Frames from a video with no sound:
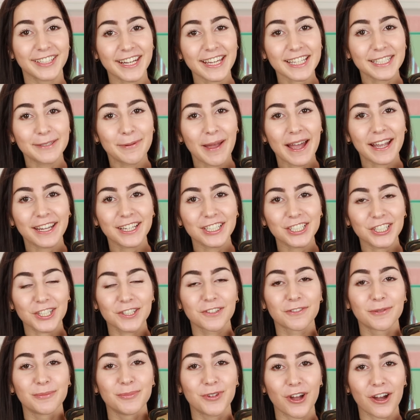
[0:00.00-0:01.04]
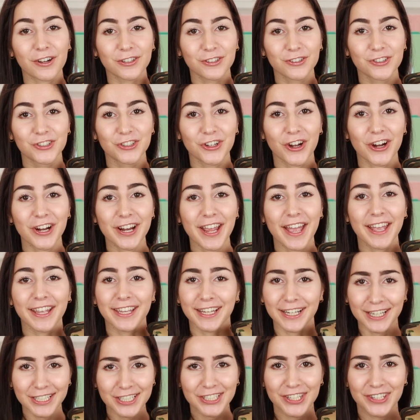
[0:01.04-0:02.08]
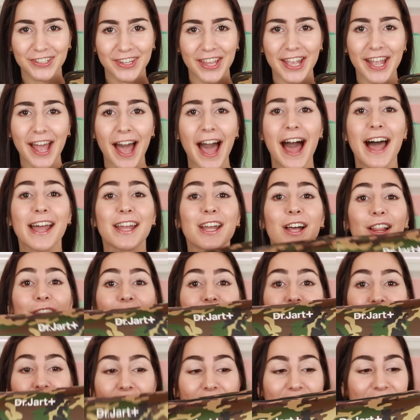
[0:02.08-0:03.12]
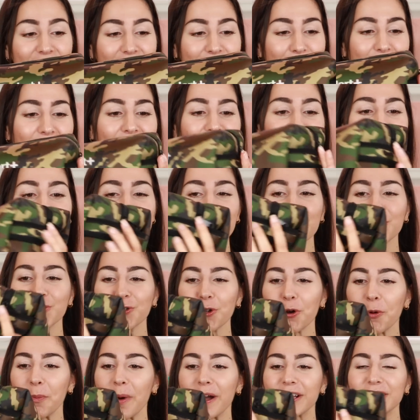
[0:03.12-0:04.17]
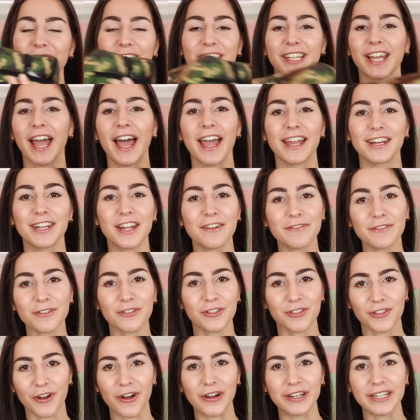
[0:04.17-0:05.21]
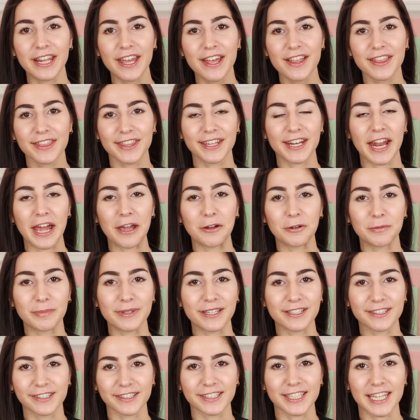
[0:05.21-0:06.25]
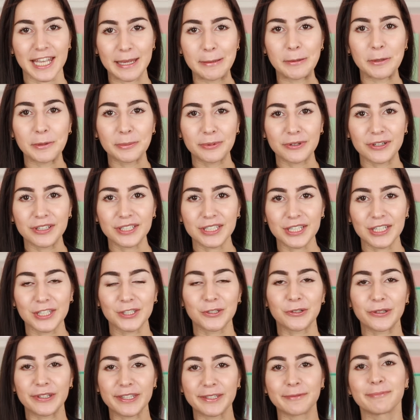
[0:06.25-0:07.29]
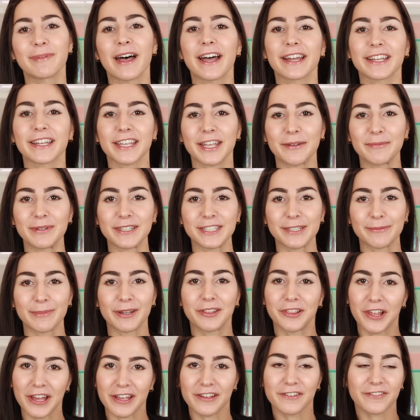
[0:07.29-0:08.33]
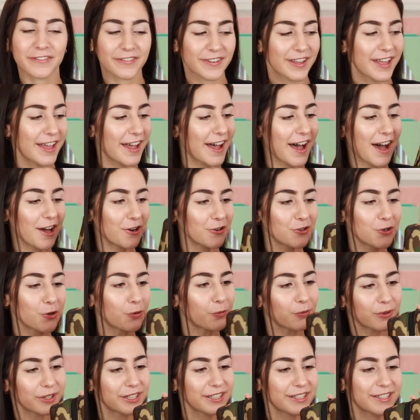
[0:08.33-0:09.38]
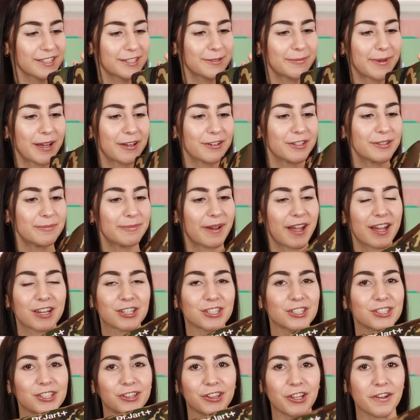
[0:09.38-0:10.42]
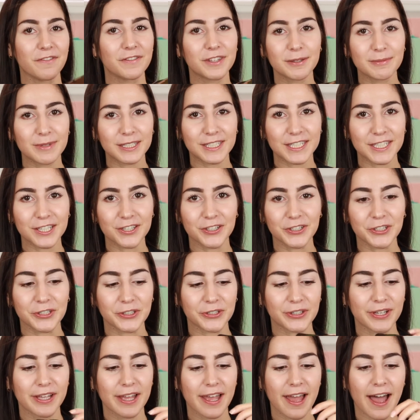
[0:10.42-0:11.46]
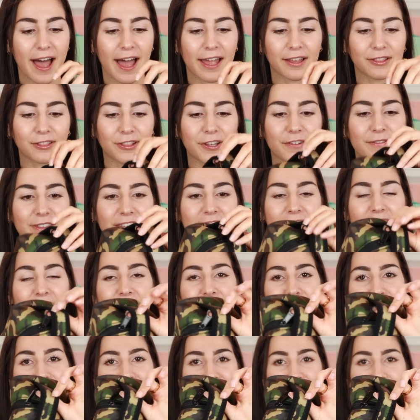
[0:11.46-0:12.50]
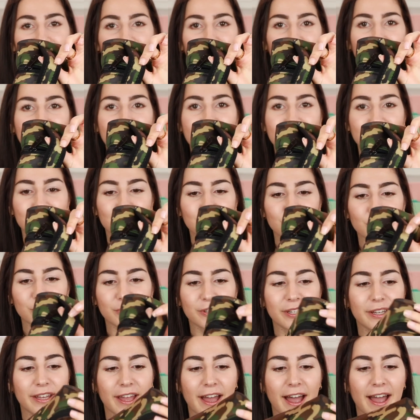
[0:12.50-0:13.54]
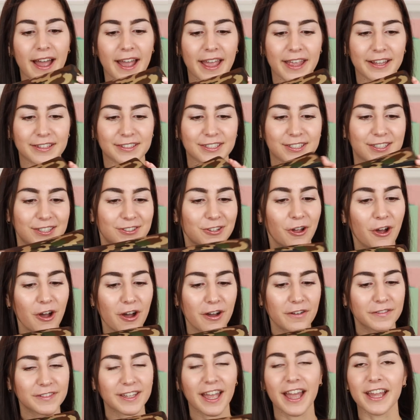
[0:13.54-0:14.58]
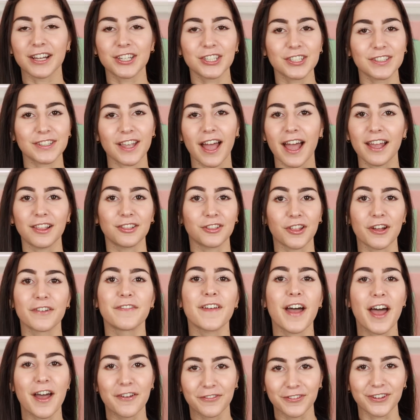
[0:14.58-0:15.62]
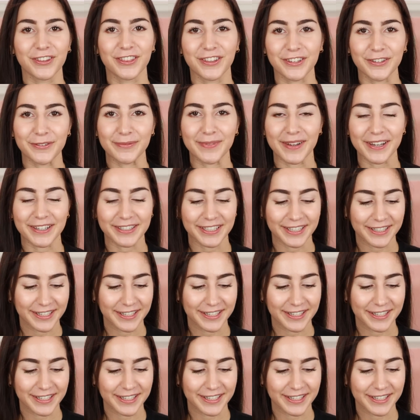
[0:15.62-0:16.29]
The next package is from Dr. Jar, and can I just say I love this bag so much. Like, I never thought that I would be into camo print until this bag came into my life. I don't know what it is about it, but I just love the material. I love that it has this little handle. It's soft. I love everything about